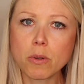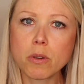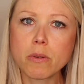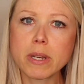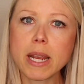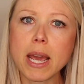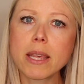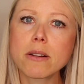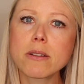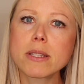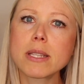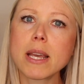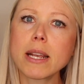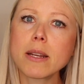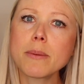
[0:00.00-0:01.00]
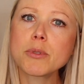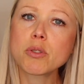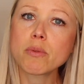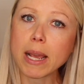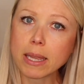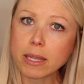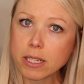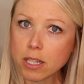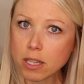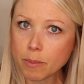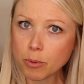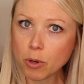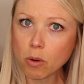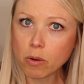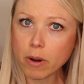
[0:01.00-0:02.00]
You can either sign up directly to the
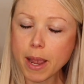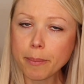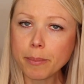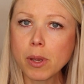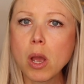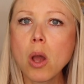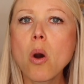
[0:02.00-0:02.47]
program,